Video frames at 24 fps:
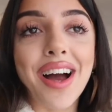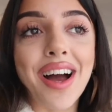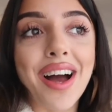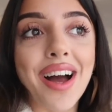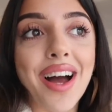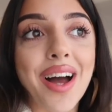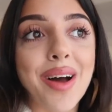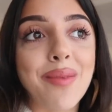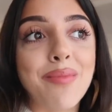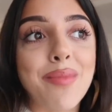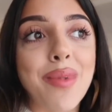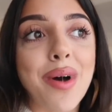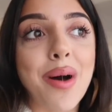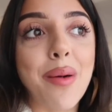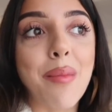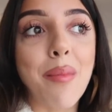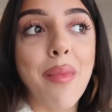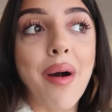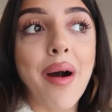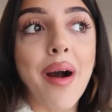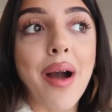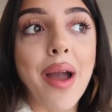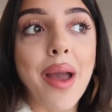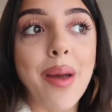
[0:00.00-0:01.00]

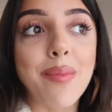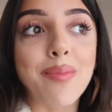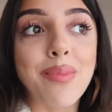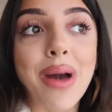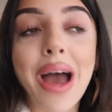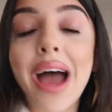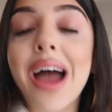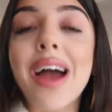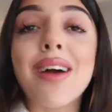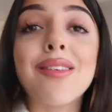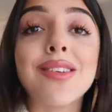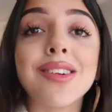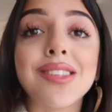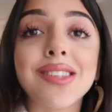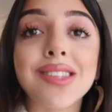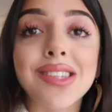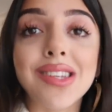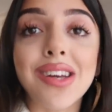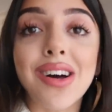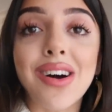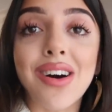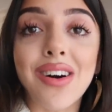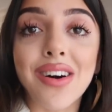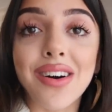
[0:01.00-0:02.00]
my
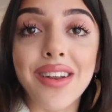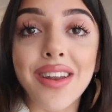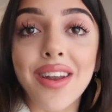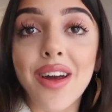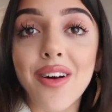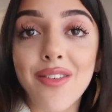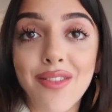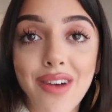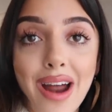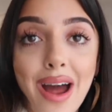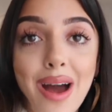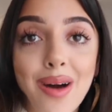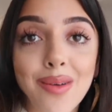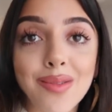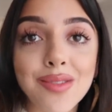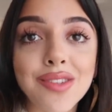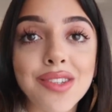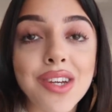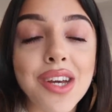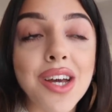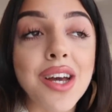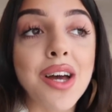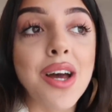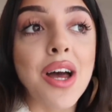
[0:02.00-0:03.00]
parents aren't
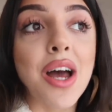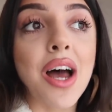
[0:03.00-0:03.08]
around.